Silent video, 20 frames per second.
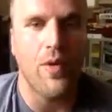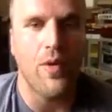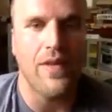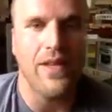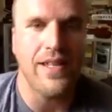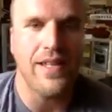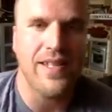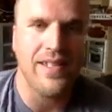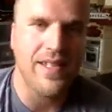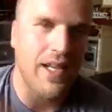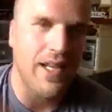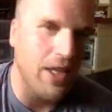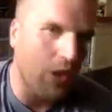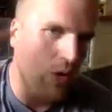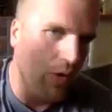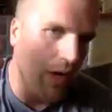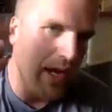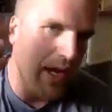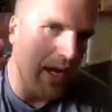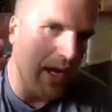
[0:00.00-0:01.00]
And this is going to
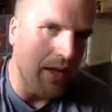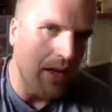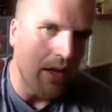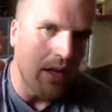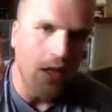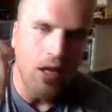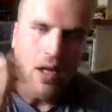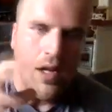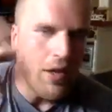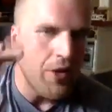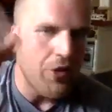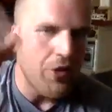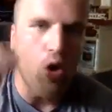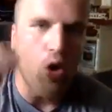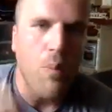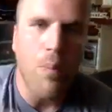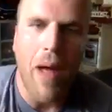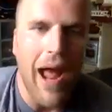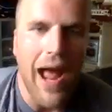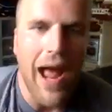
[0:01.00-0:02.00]
create neural
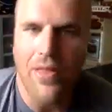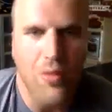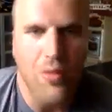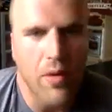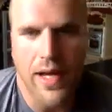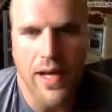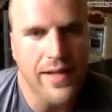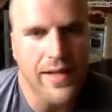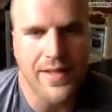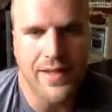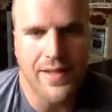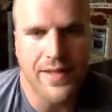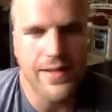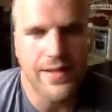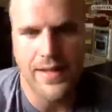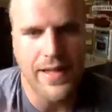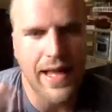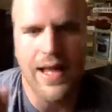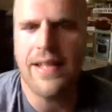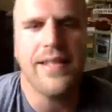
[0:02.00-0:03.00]
pathways and this
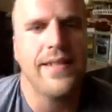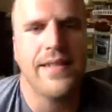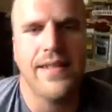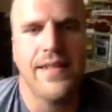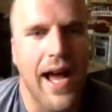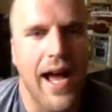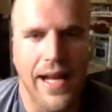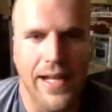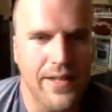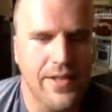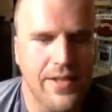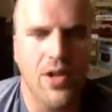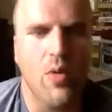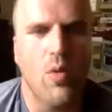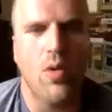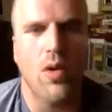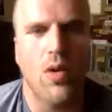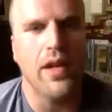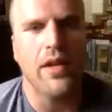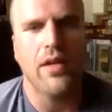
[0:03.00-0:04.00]
and that. It's a science. Don't
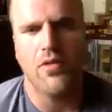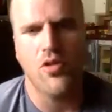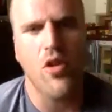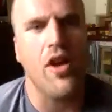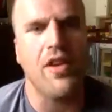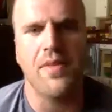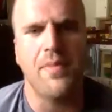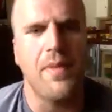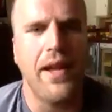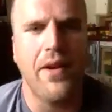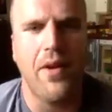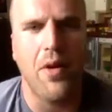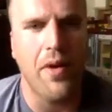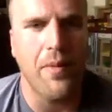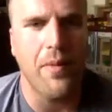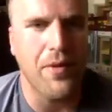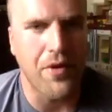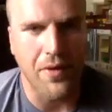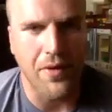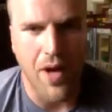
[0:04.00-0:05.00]
worry. Trust me. I know what
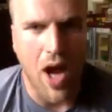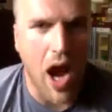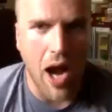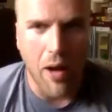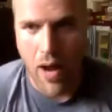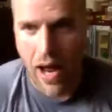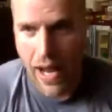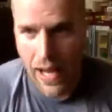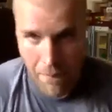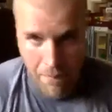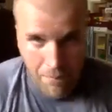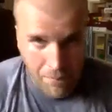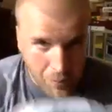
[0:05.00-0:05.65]
I'm doing. All right, ready?